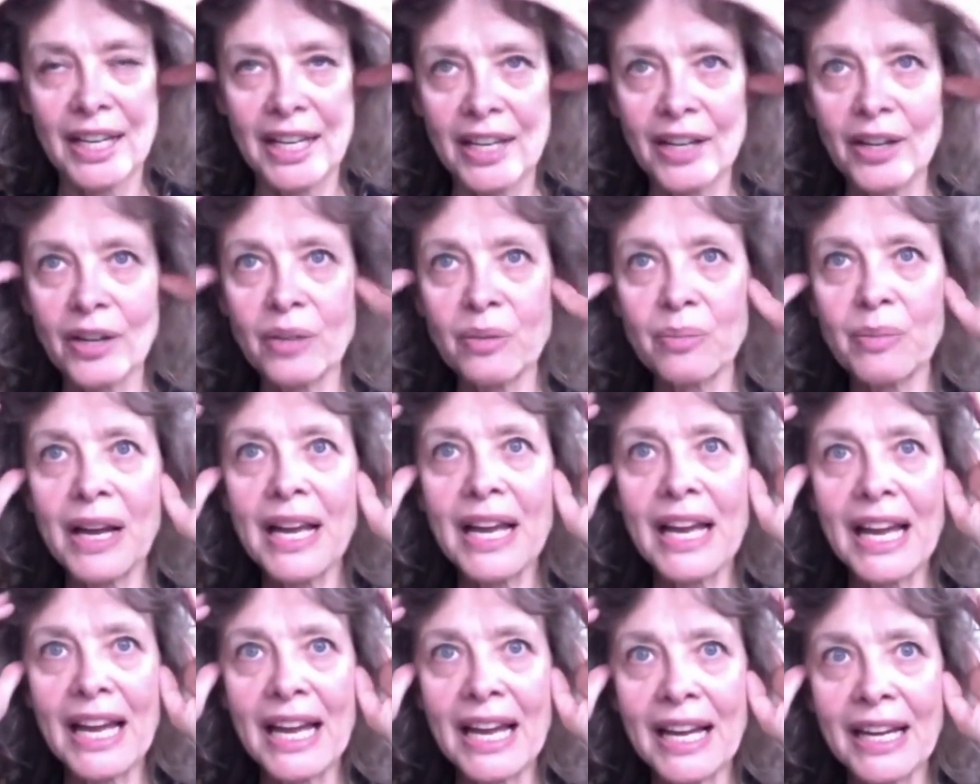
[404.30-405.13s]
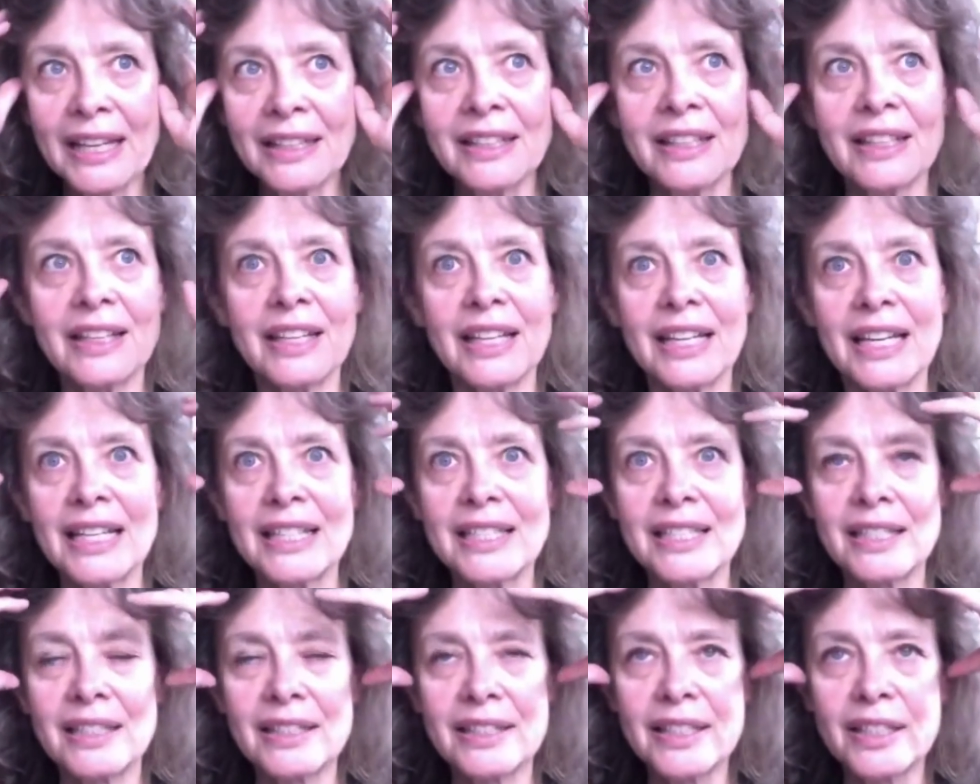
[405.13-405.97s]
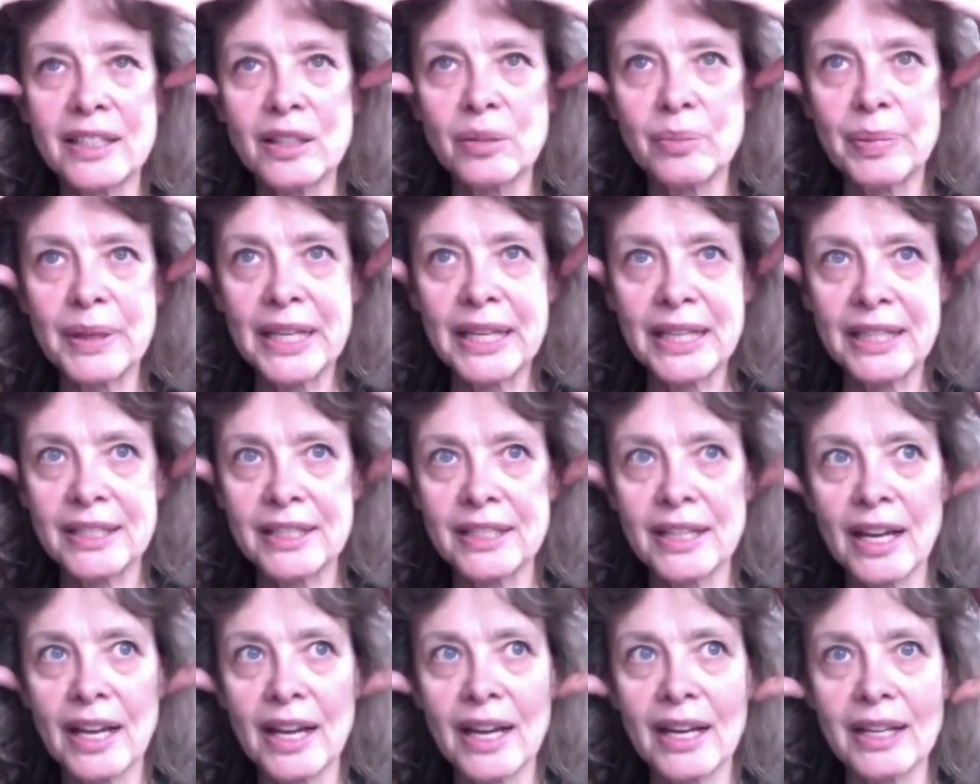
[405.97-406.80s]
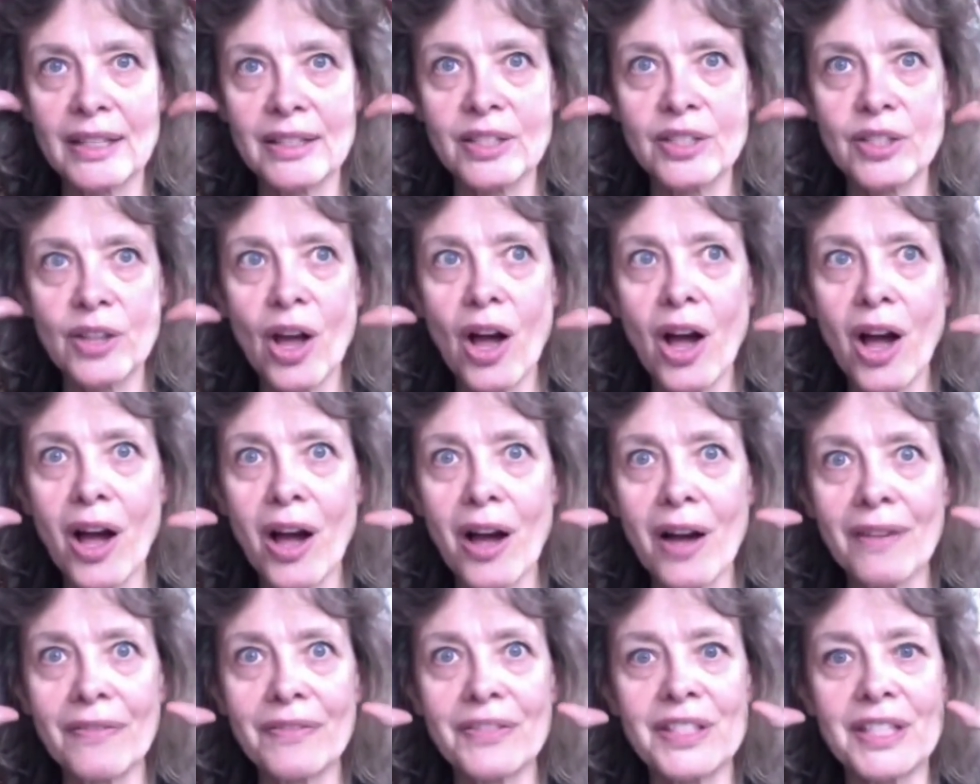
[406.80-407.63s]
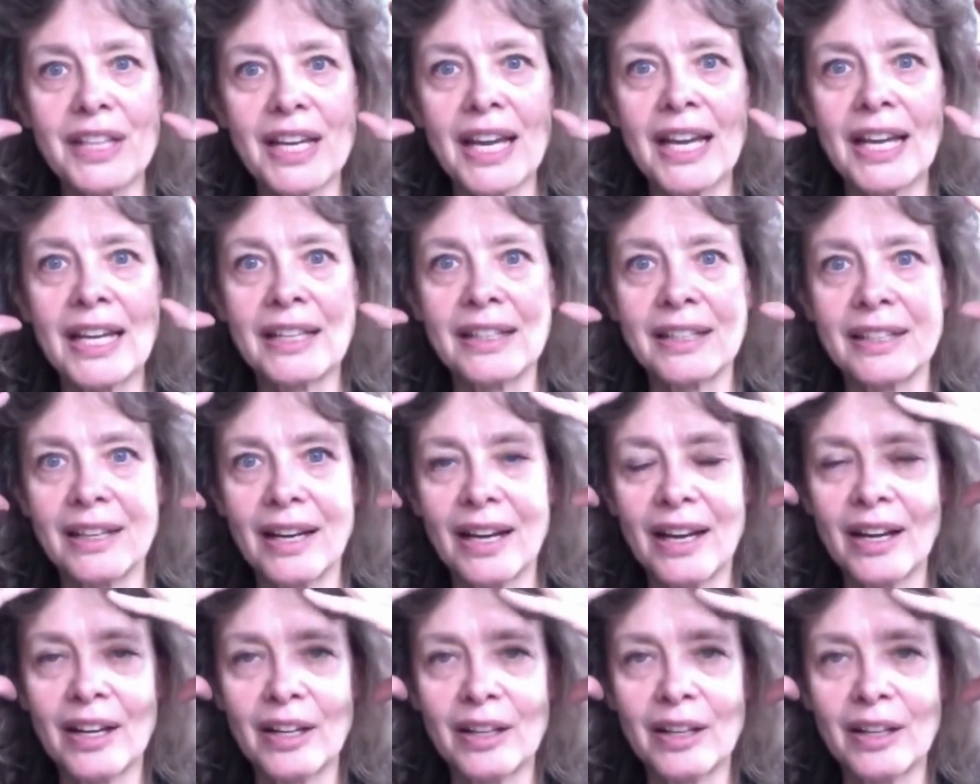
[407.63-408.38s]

Here in my head, it's a little bit soft and